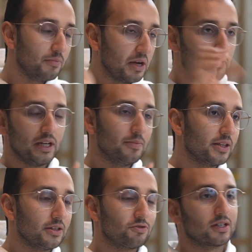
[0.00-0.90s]
being bullied
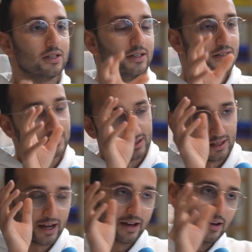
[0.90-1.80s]
by the instructors and
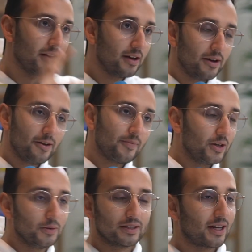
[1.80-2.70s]
like
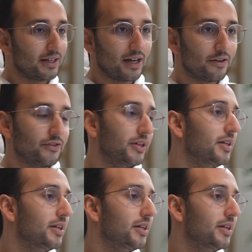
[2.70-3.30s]
all this kind of stuff.